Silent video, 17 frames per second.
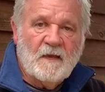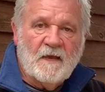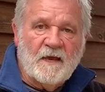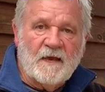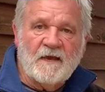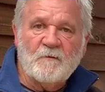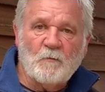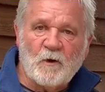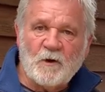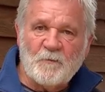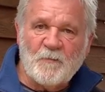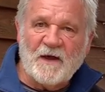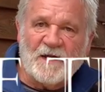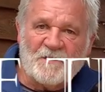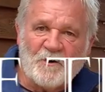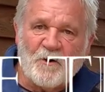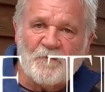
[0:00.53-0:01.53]
Hey, welcome
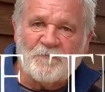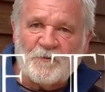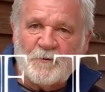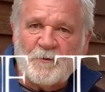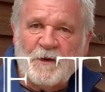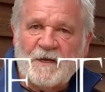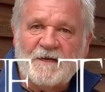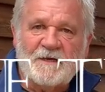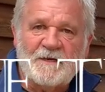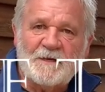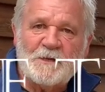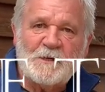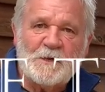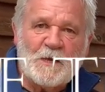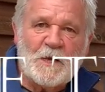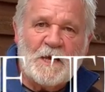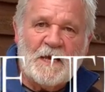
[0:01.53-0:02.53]
back to Off the Grid.
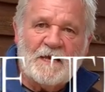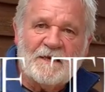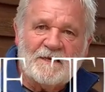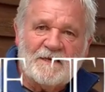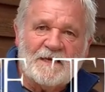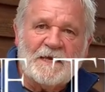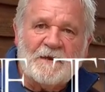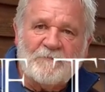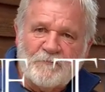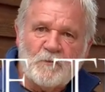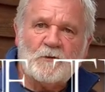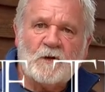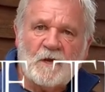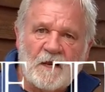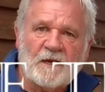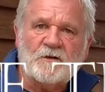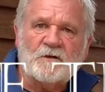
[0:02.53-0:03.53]
If you
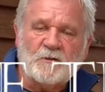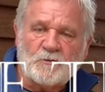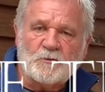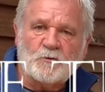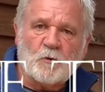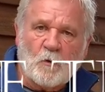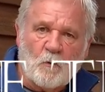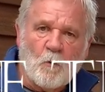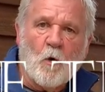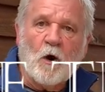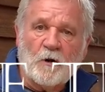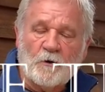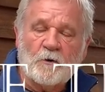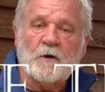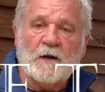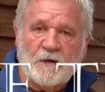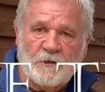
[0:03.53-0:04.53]
collect and store
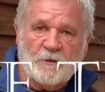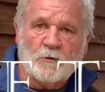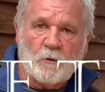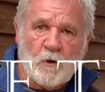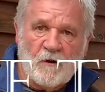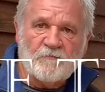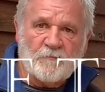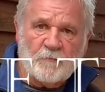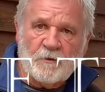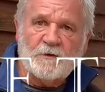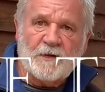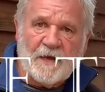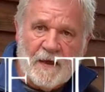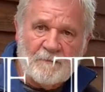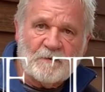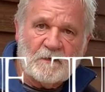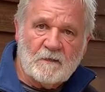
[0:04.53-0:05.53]
water at your off-grid
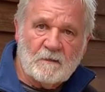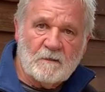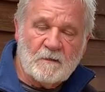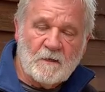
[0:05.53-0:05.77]
cabin,